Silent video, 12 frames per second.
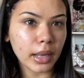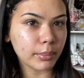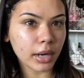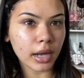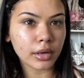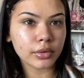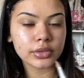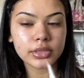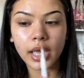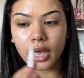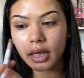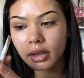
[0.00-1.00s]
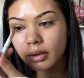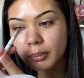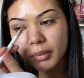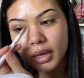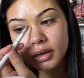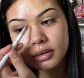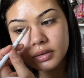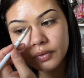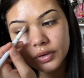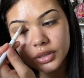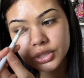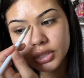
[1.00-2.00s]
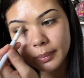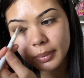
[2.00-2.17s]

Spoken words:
brows and make a different shape